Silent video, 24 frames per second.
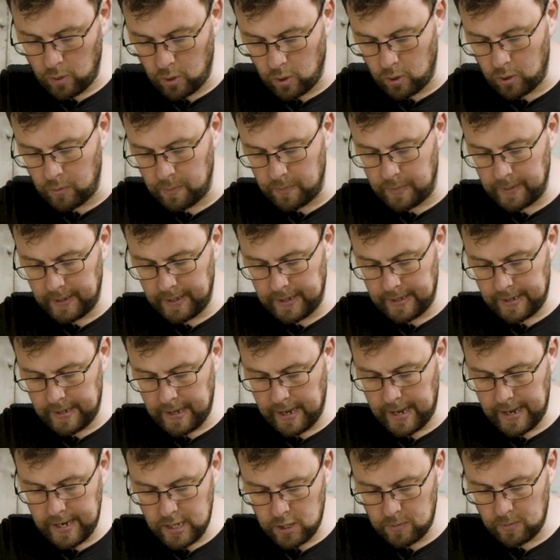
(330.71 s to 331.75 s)
hub
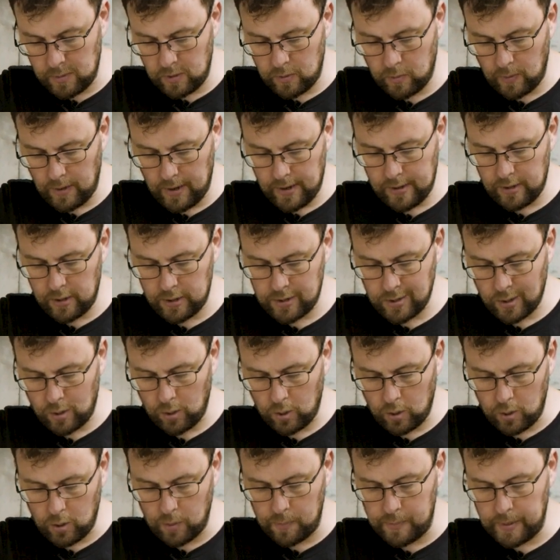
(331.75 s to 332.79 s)
engagement, where there's a
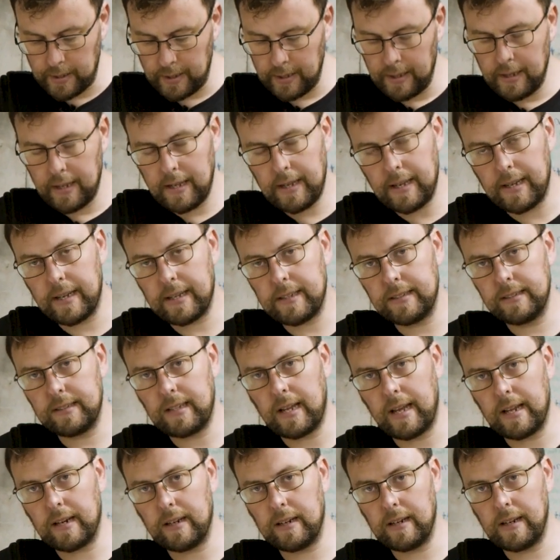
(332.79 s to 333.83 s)
hub
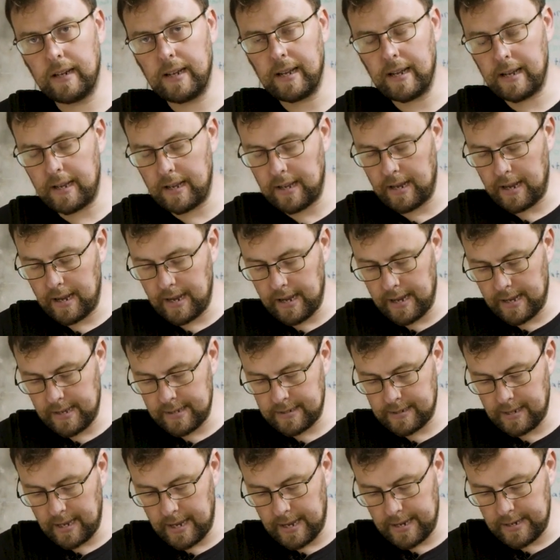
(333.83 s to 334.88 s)
that
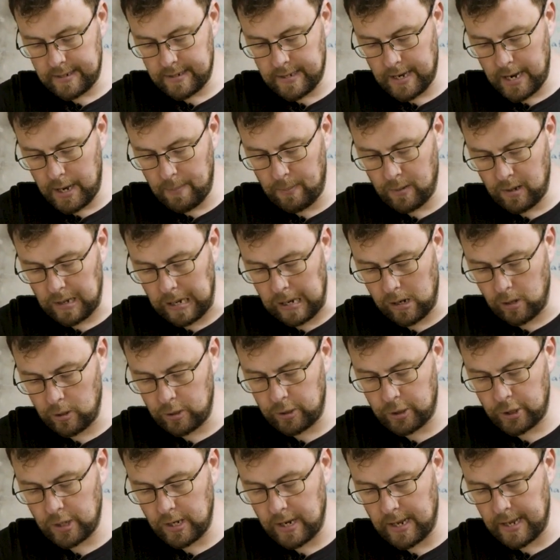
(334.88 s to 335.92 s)
has a taper
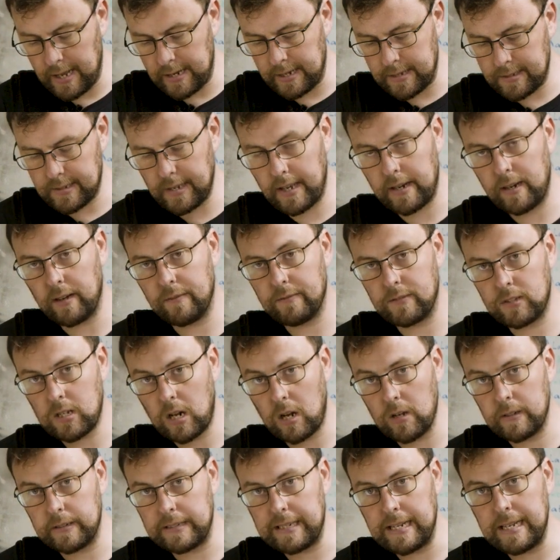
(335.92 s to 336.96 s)
clutch and a set of
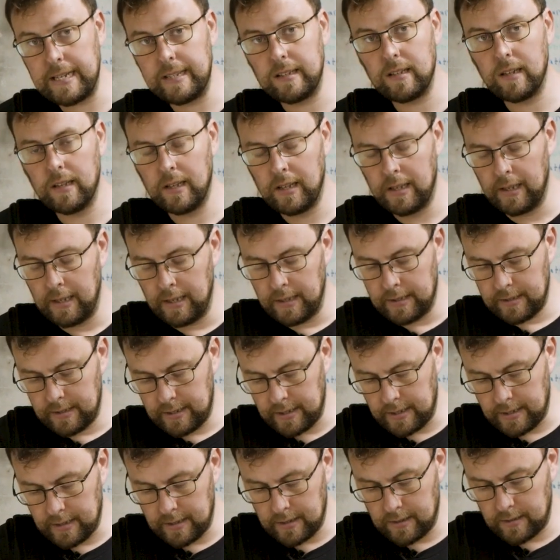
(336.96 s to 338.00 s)
dog teeth.
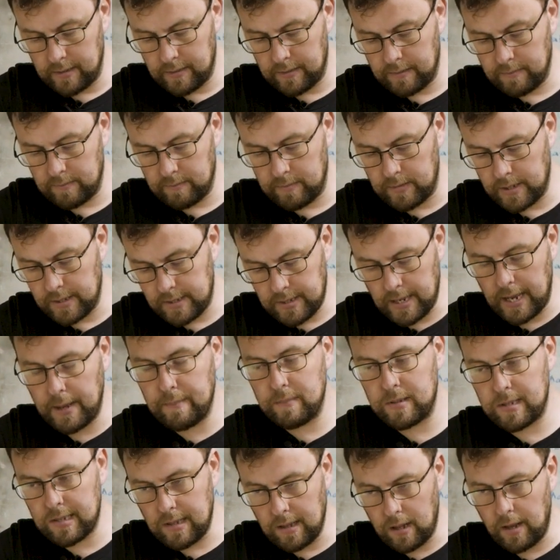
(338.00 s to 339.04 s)
The
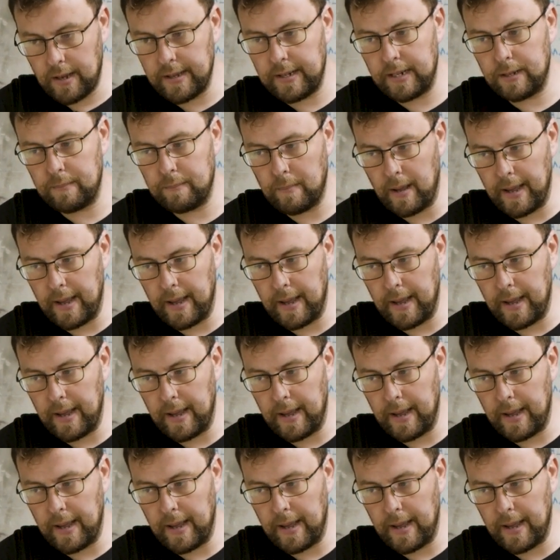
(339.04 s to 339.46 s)
same sliding